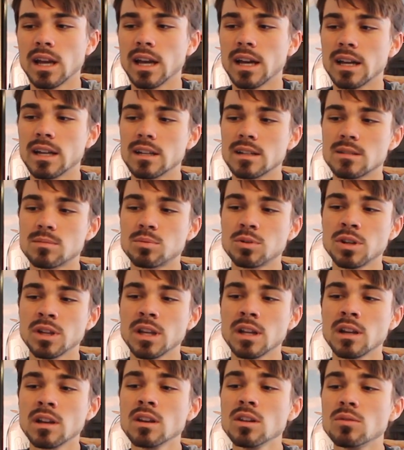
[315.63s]
and
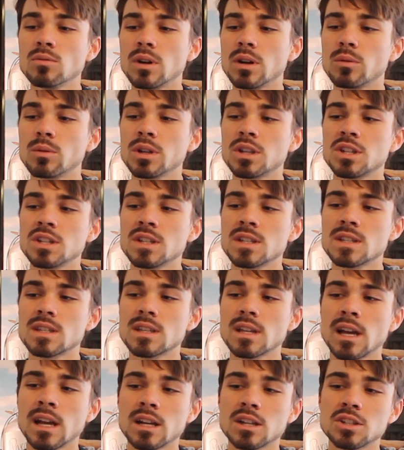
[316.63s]
putting in a new one, which
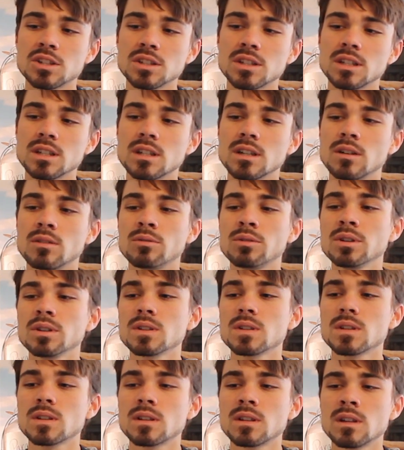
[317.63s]
is actually a
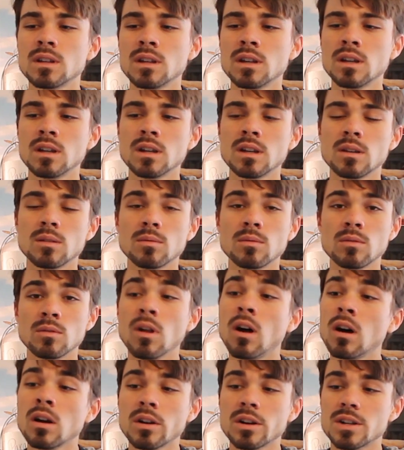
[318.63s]
real
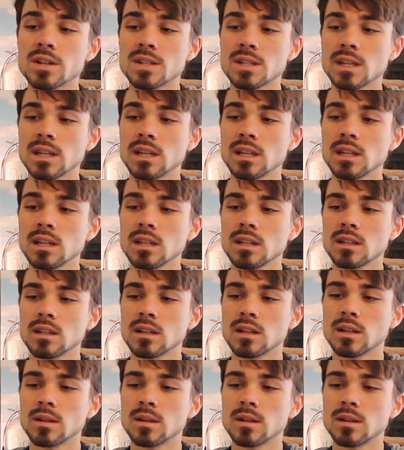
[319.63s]
longer Slinky.